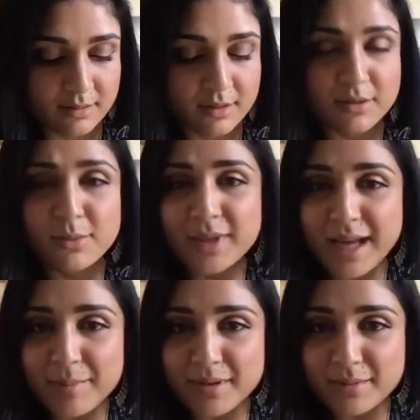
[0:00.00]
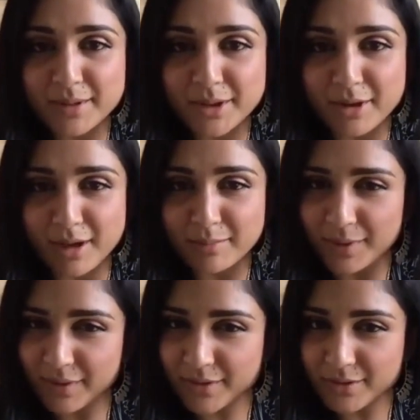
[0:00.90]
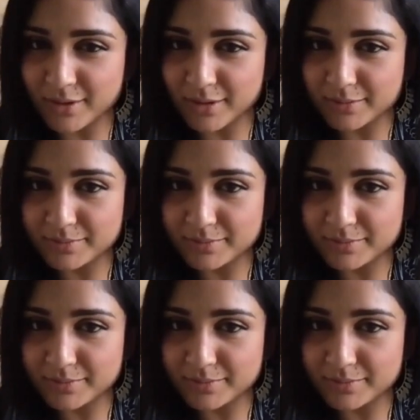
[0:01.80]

So what happens when you're on birth control?